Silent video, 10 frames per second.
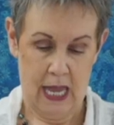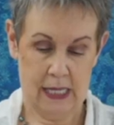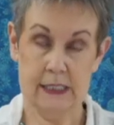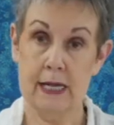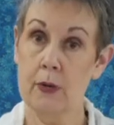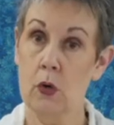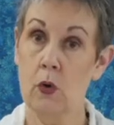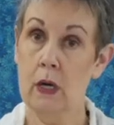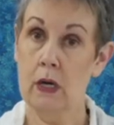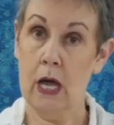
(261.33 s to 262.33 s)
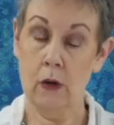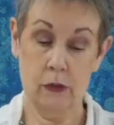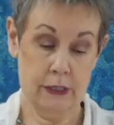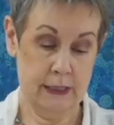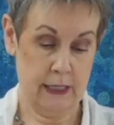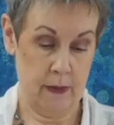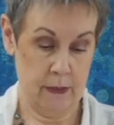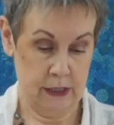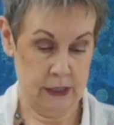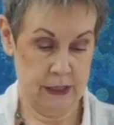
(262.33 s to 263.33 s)
and demo out some
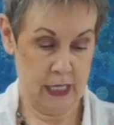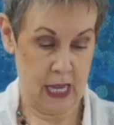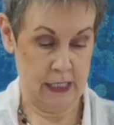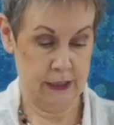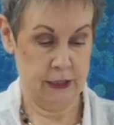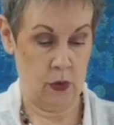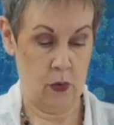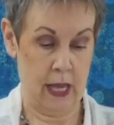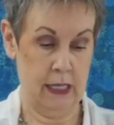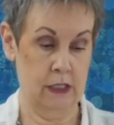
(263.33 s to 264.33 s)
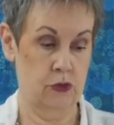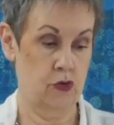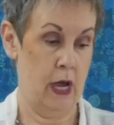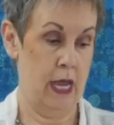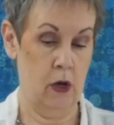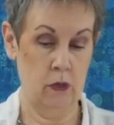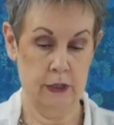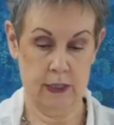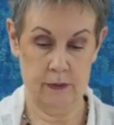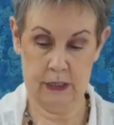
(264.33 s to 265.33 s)
designs. So I could try out
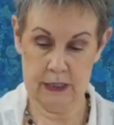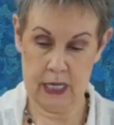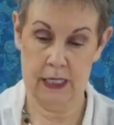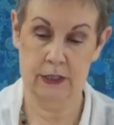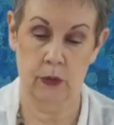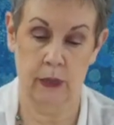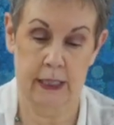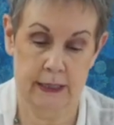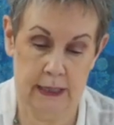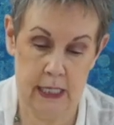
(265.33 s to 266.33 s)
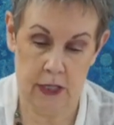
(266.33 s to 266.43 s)
some designs. So let's see